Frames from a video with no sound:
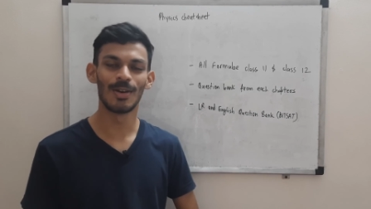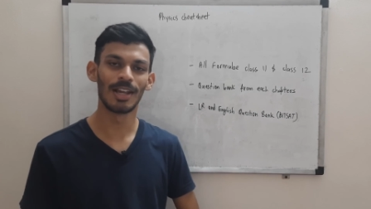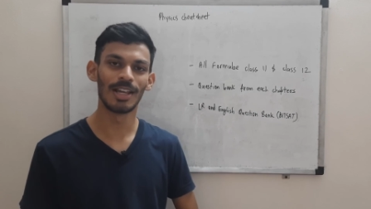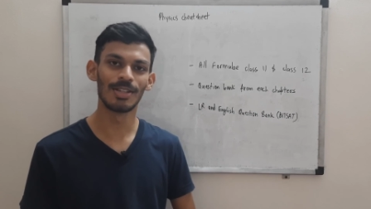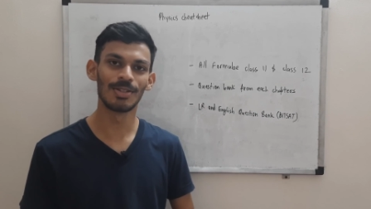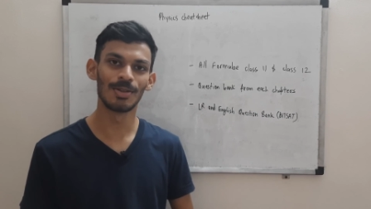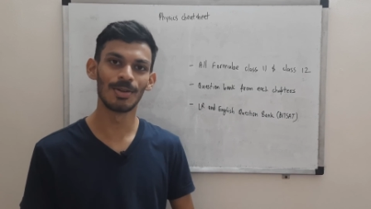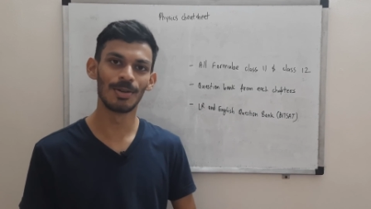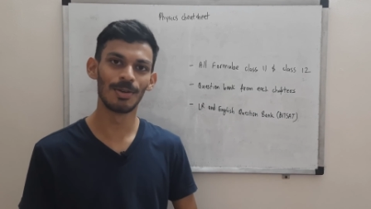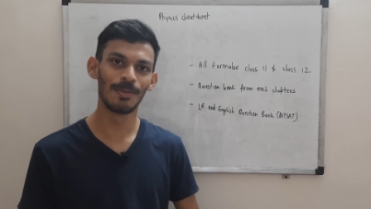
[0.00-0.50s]
Okay,
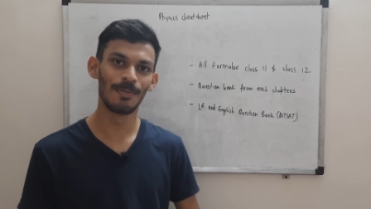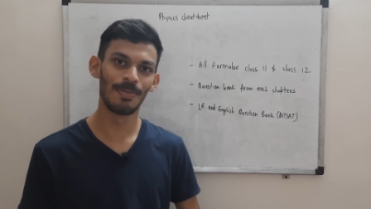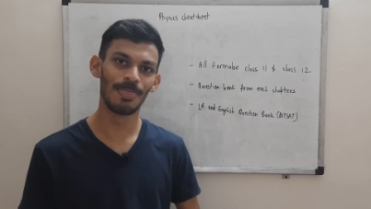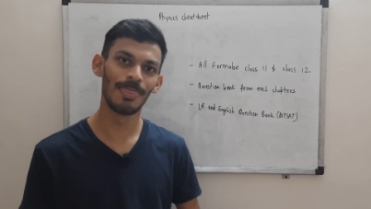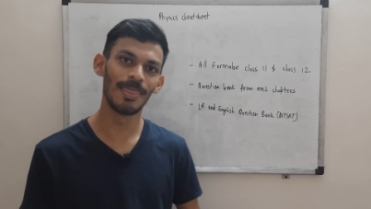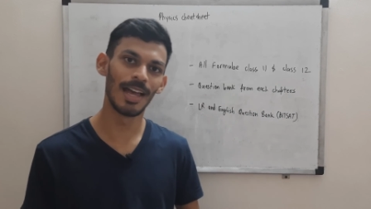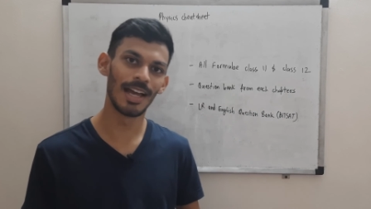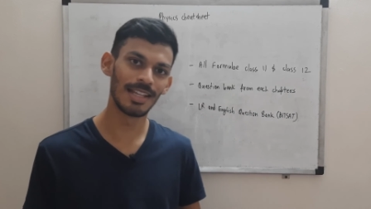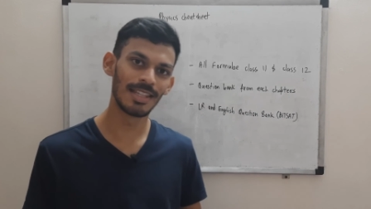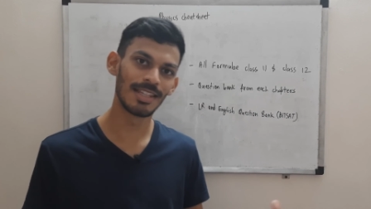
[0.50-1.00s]
so
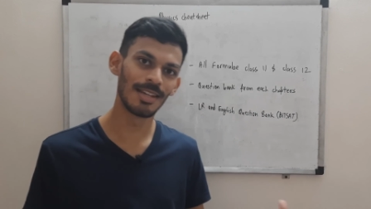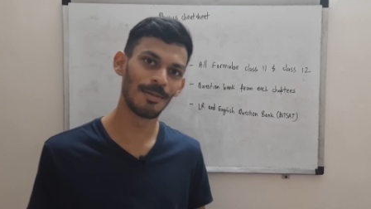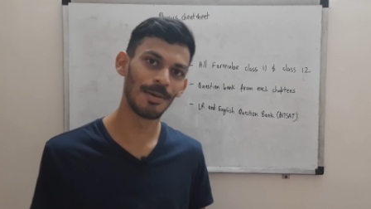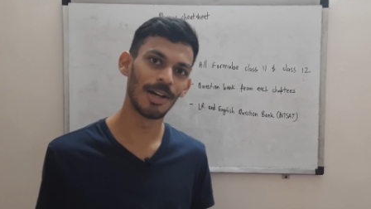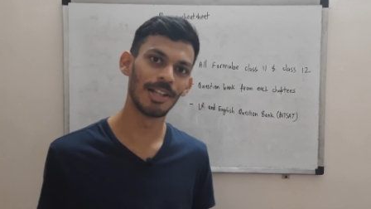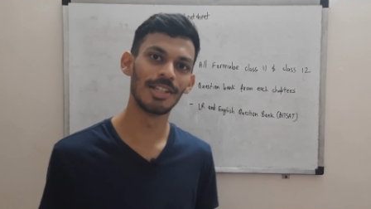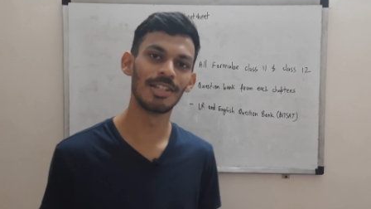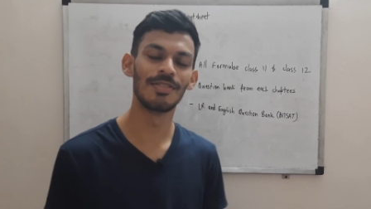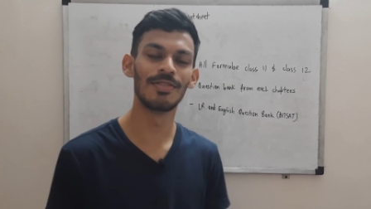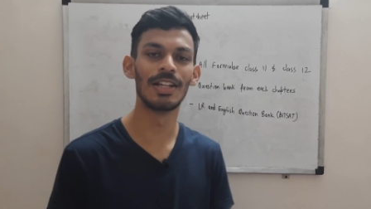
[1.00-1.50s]
that's
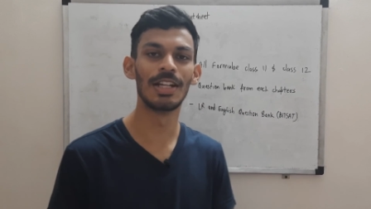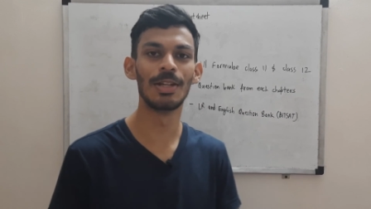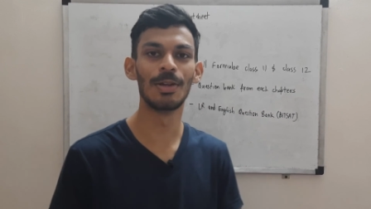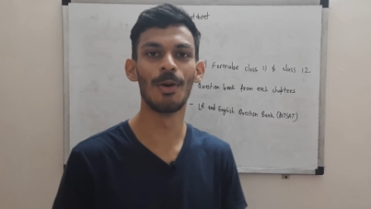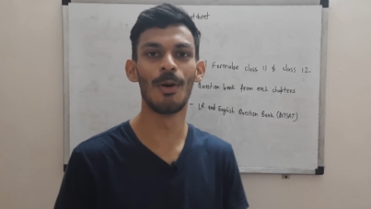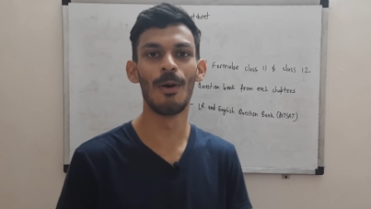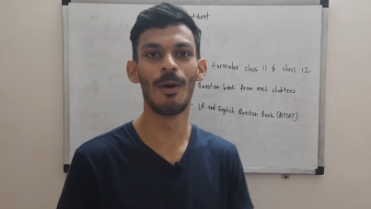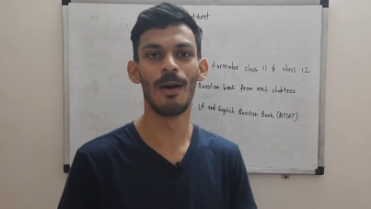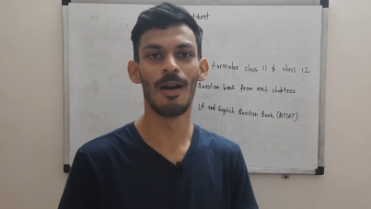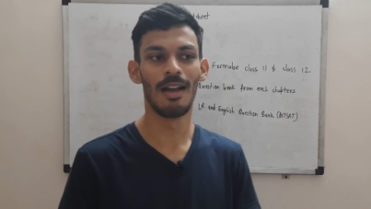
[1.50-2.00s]
about this
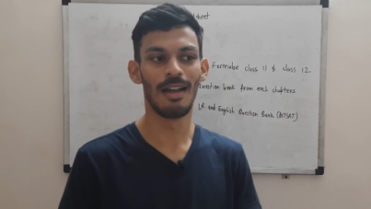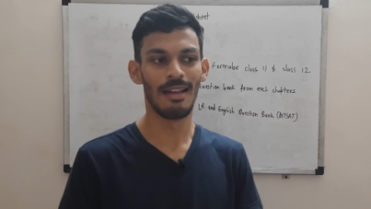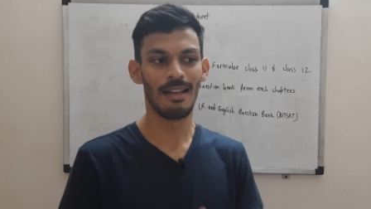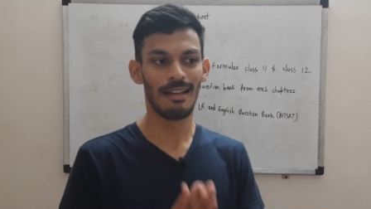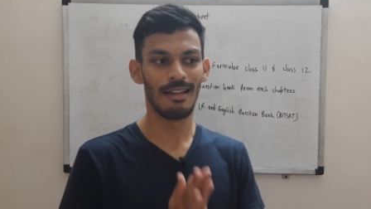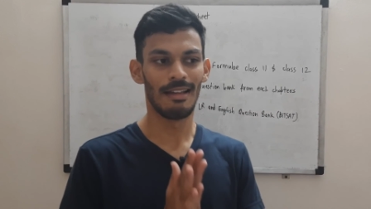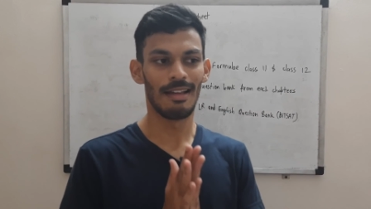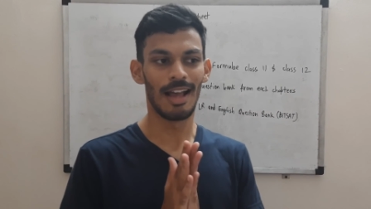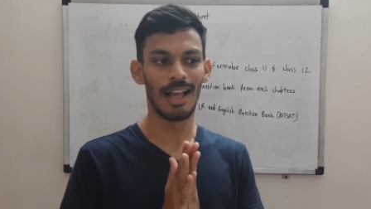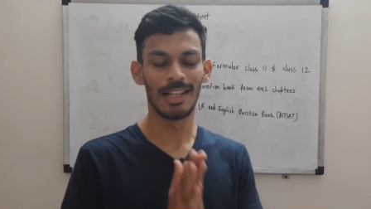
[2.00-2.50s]
video.
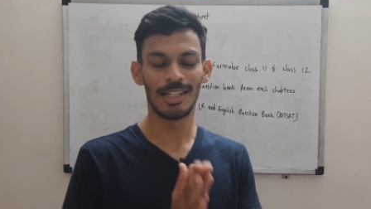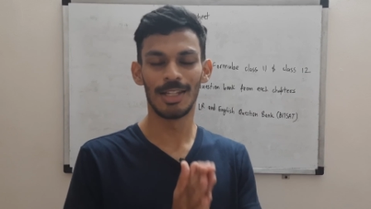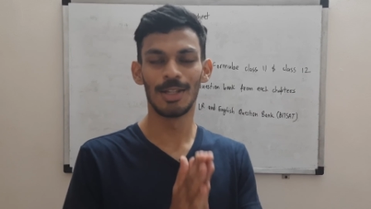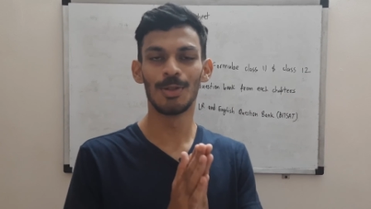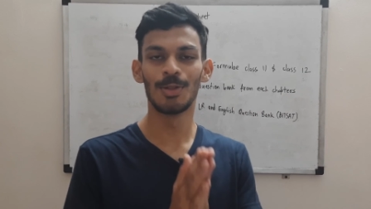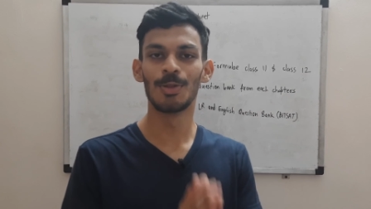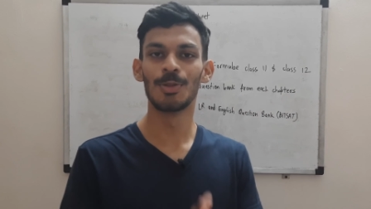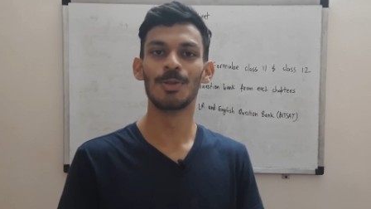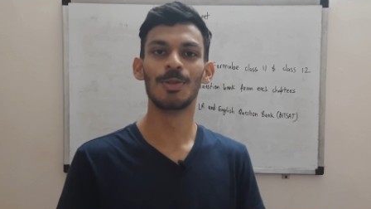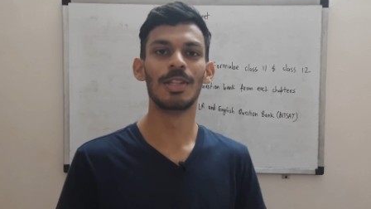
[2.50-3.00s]
I'll see
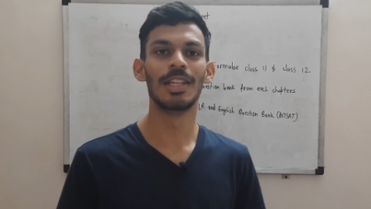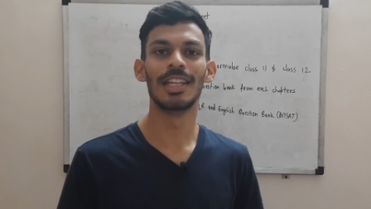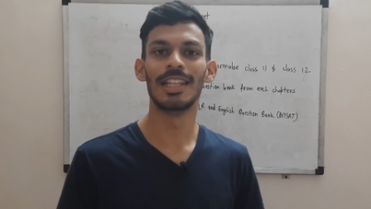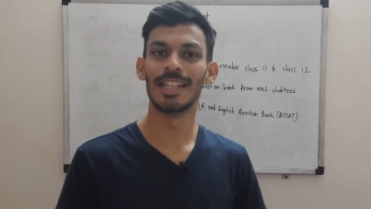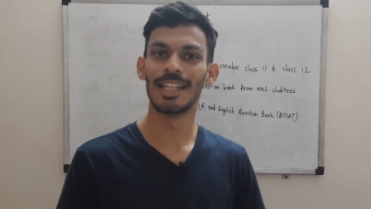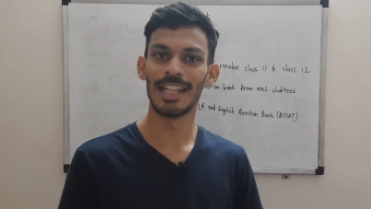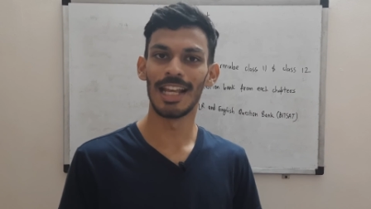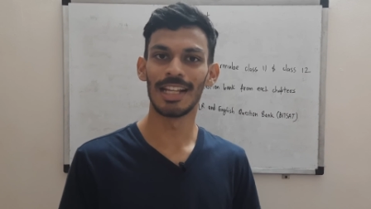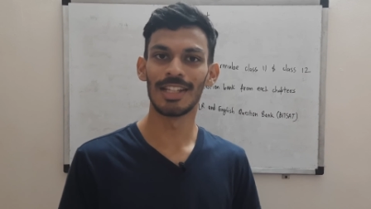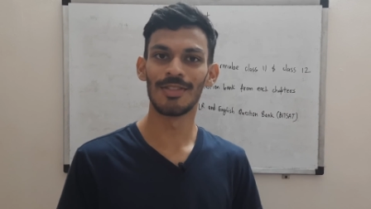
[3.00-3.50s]
you soon in
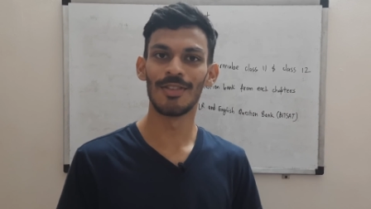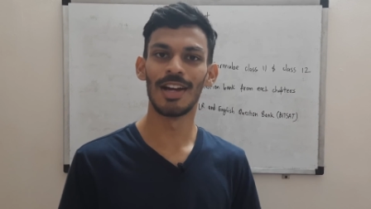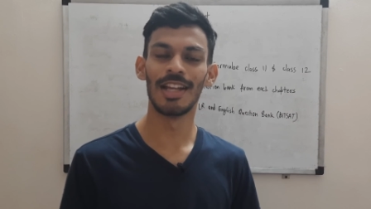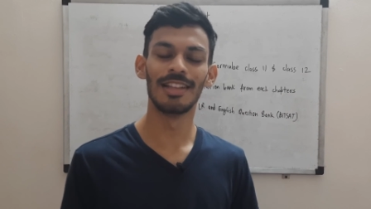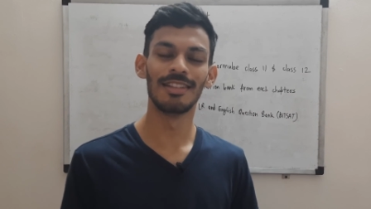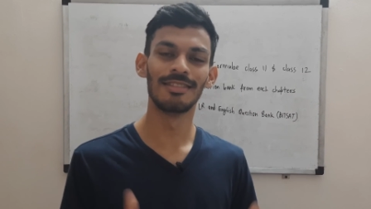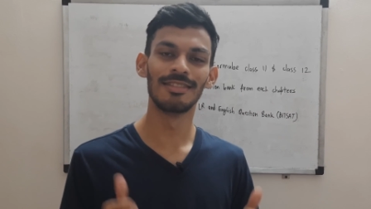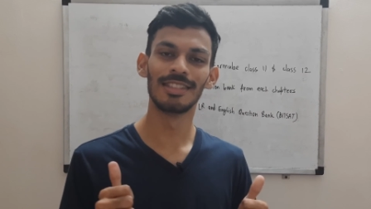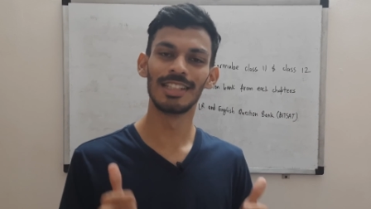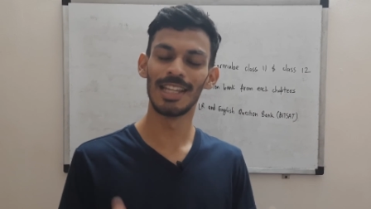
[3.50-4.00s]
the next
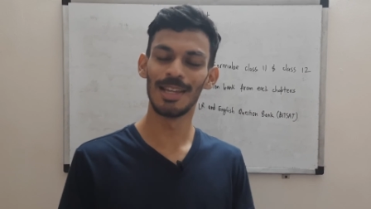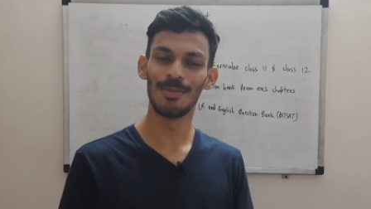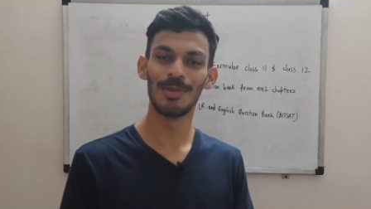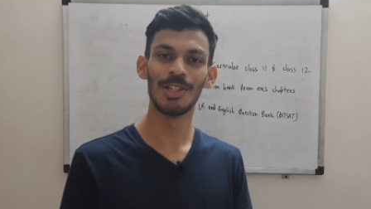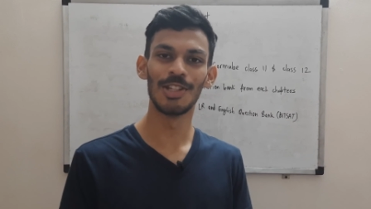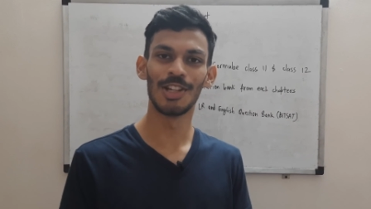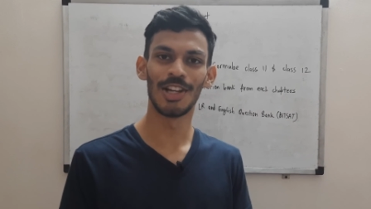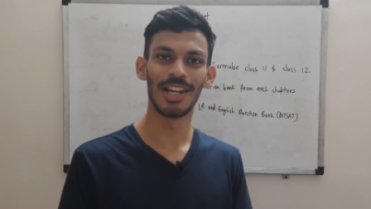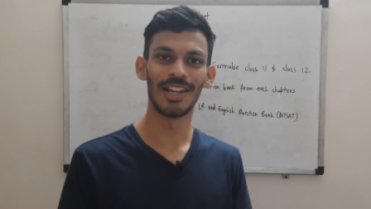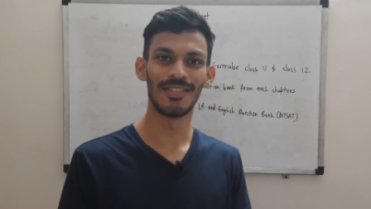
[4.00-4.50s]
one. Keep
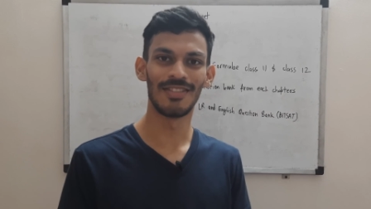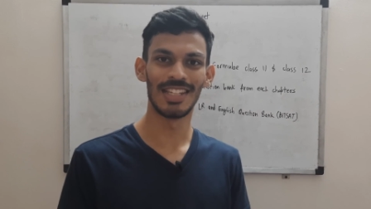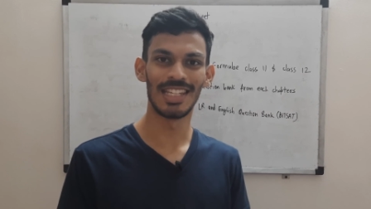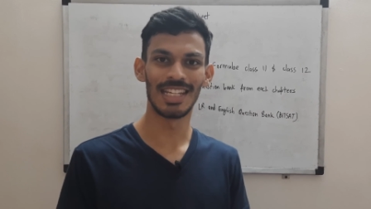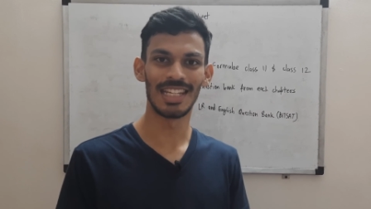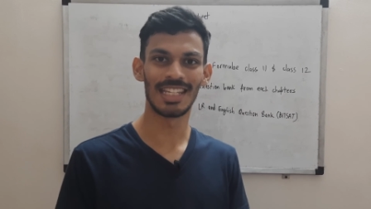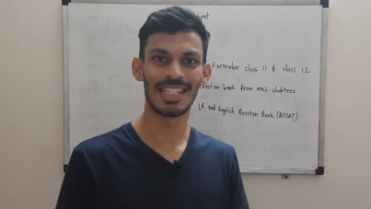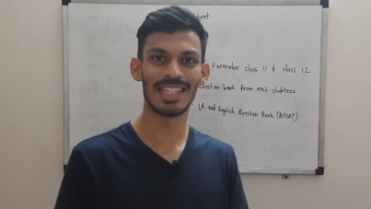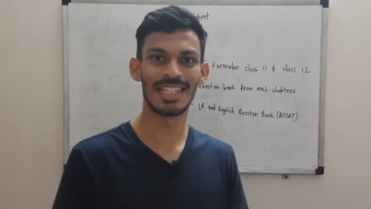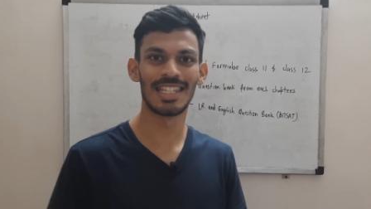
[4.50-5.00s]
enjoying
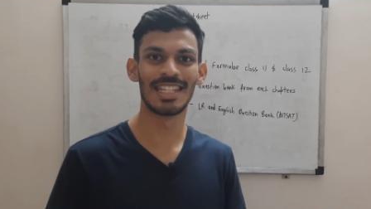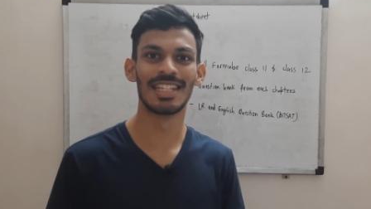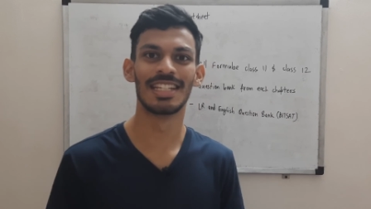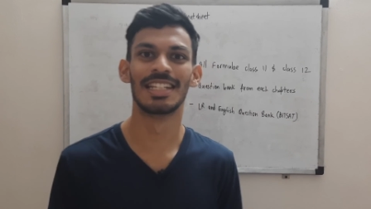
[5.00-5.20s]
physics.